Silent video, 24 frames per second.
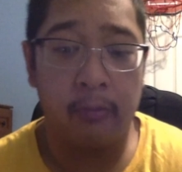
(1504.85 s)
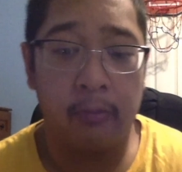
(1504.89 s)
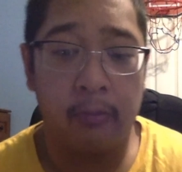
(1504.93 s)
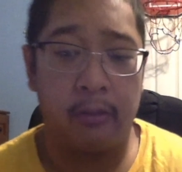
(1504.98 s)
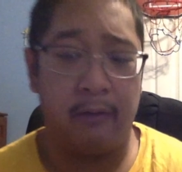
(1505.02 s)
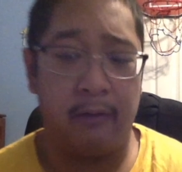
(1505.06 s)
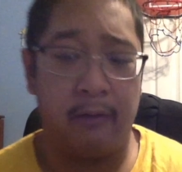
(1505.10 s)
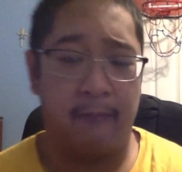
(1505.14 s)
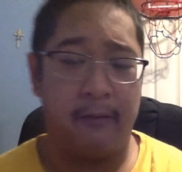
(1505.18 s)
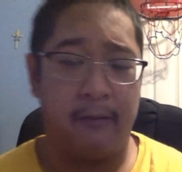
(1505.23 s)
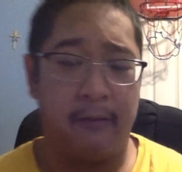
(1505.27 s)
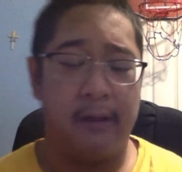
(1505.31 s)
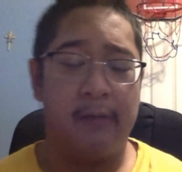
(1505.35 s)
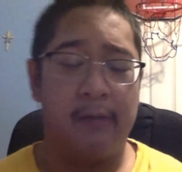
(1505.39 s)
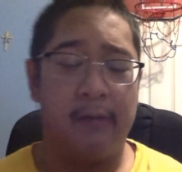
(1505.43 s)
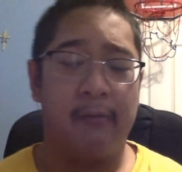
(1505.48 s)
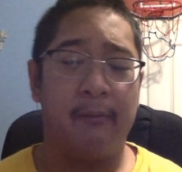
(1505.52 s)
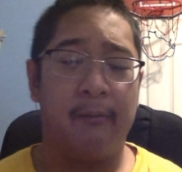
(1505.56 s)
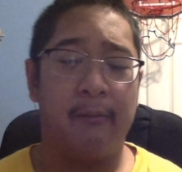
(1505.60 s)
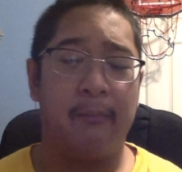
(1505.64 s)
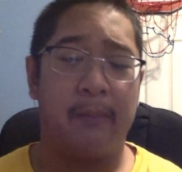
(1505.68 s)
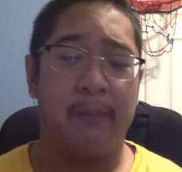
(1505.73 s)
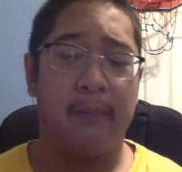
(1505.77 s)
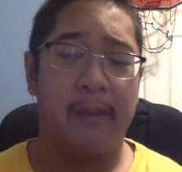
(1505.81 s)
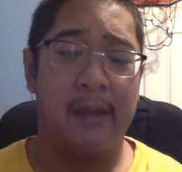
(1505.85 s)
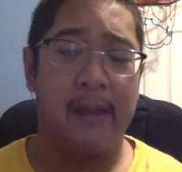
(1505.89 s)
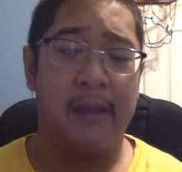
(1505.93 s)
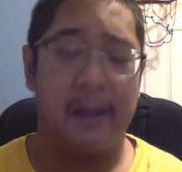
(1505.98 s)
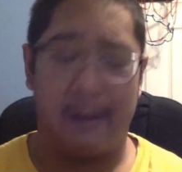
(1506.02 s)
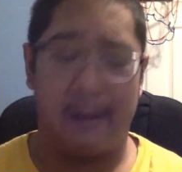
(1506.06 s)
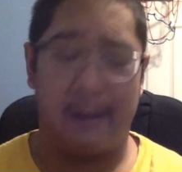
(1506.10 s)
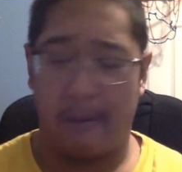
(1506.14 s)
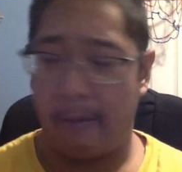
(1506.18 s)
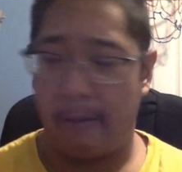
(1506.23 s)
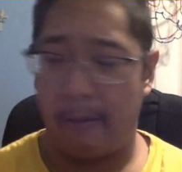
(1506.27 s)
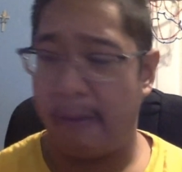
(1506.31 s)
The reason
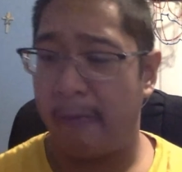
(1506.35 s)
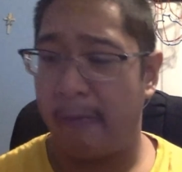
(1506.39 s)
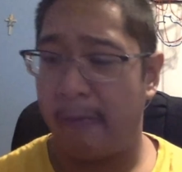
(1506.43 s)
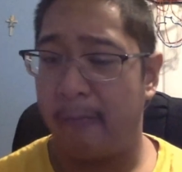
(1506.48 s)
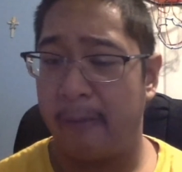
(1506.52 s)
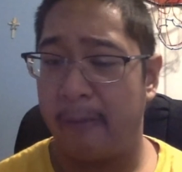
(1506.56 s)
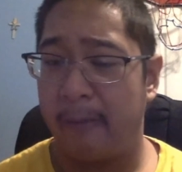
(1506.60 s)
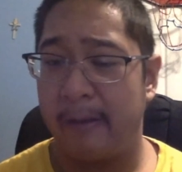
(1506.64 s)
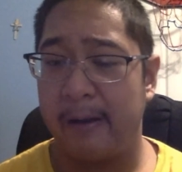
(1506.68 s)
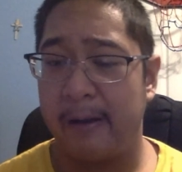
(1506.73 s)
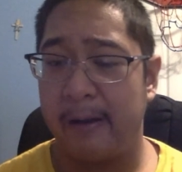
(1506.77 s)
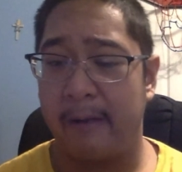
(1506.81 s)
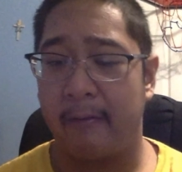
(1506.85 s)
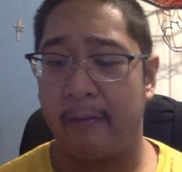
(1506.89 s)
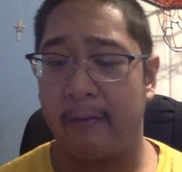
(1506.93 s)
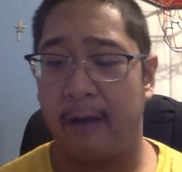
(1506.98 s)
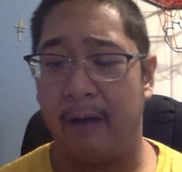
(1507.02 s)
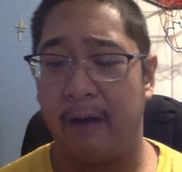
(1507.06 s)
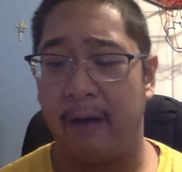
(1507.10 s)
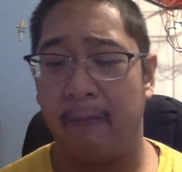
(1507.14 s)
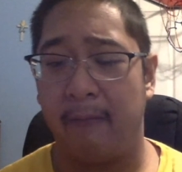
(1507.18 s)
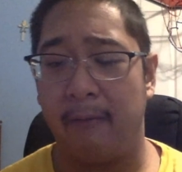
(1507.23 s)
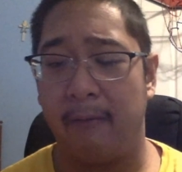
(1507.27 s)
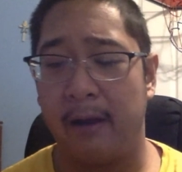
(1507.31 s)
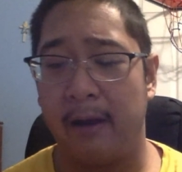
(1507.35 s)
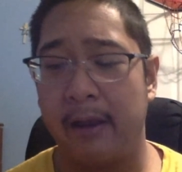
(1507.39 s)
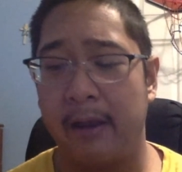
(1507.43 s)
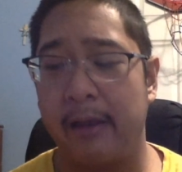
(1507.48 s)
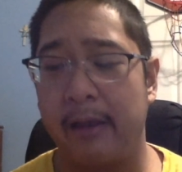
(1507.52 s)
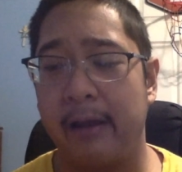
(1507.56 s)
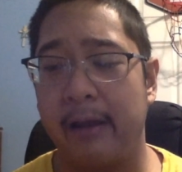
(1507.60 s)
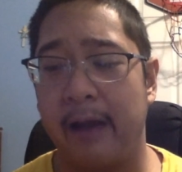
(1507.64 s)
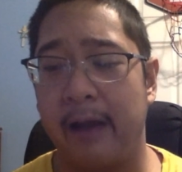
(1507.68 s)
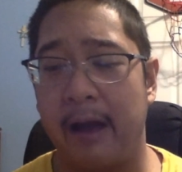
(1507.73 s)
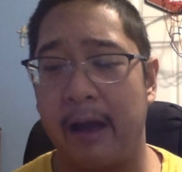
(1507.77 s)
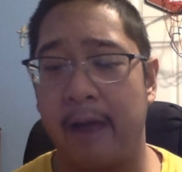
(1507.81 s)
being is because I want you
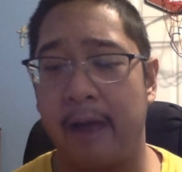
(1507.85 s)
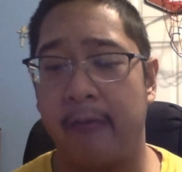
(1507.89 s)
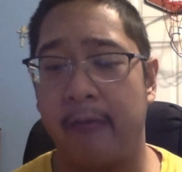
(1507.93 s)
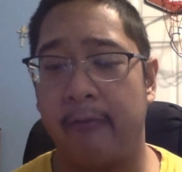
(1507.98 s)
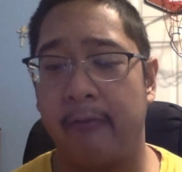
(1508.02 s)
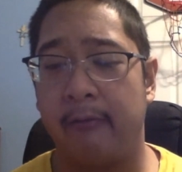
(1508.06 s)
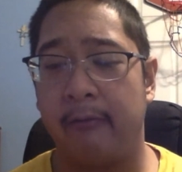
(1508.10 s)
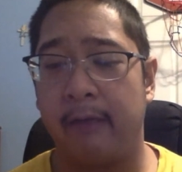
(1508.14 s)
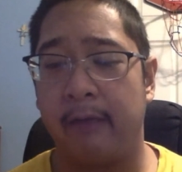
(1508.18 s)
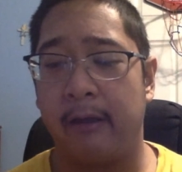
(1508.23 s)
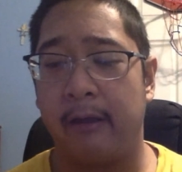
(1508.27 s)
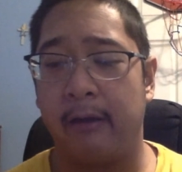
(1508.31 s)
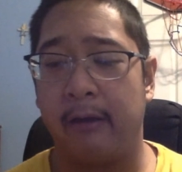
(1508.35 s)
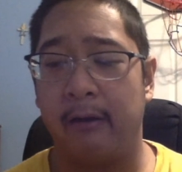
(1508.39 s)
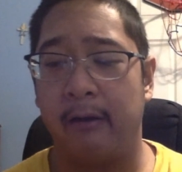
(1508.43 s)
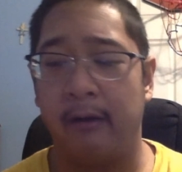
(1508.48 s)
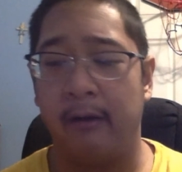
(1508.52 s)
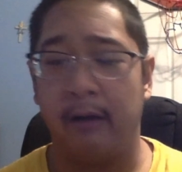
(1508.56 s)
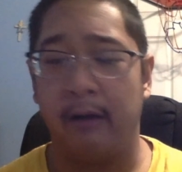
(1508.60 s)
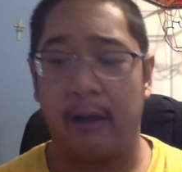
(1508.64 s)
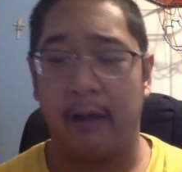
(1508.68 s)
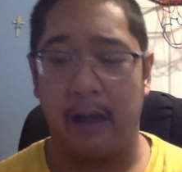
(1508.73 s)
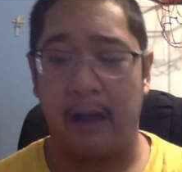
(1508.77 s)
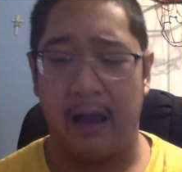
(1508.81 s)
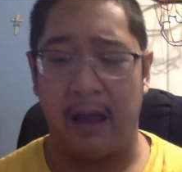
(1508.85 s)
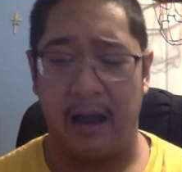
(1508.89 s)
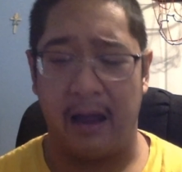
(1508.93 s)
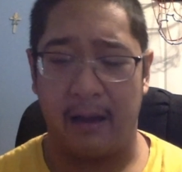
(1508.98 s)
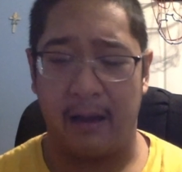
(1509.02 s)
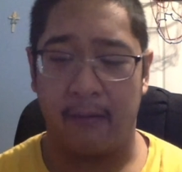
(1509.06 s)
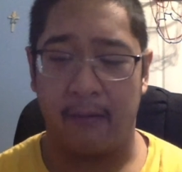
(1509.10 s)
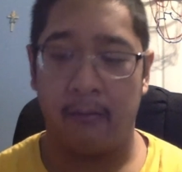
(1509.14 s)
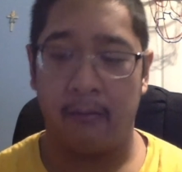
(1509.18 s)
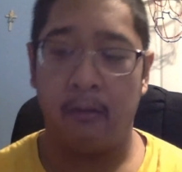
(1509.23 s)
guys to take a look at.